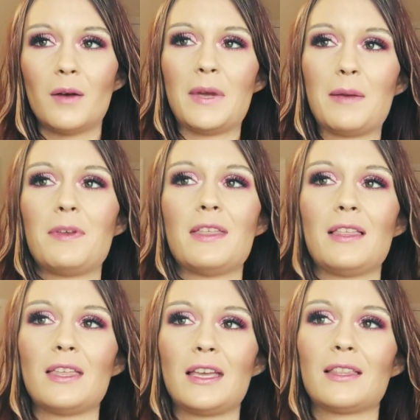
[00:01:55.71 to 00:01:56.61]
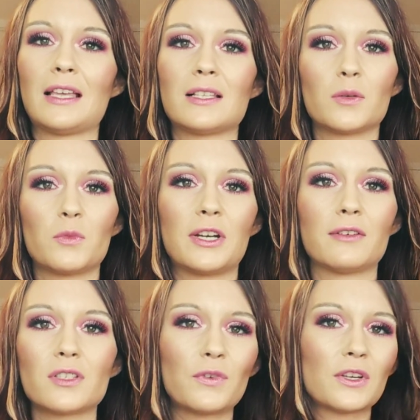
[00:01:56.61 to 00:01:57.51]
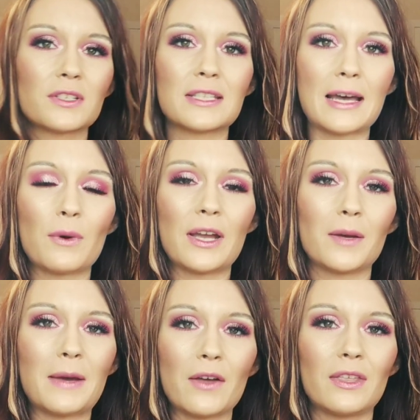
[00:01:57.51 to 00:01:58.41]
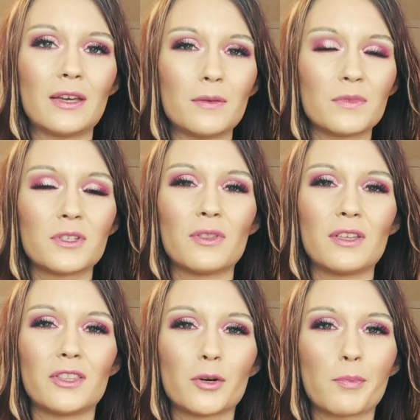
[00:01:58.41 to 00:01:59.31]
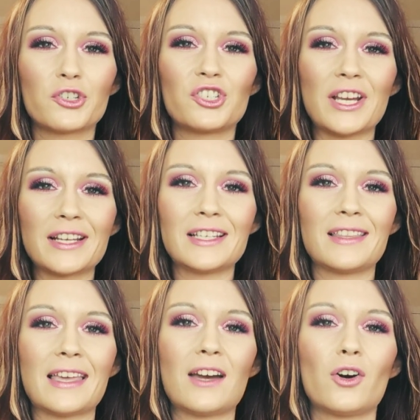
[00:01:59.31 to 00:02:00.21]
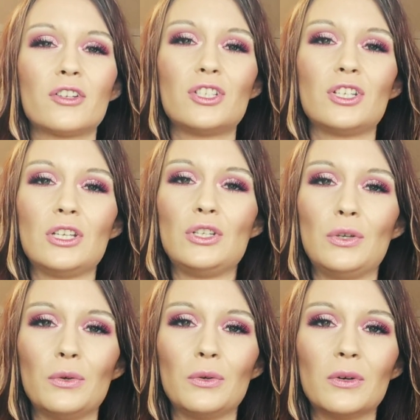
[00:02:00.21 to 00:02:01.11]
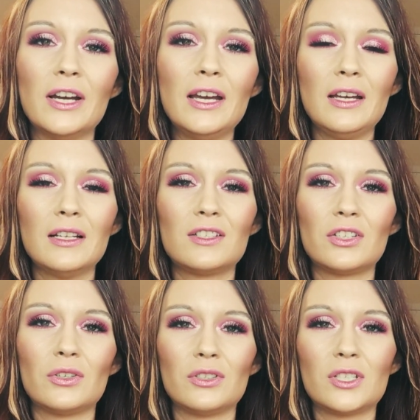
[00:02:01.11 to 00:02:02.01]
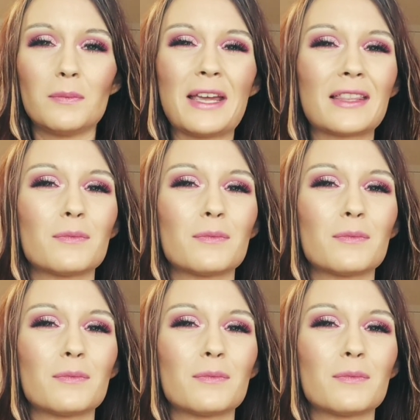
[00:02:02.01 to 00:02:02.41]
maybe they think that someone else feels that way about them, so then they're projecting that onto you to make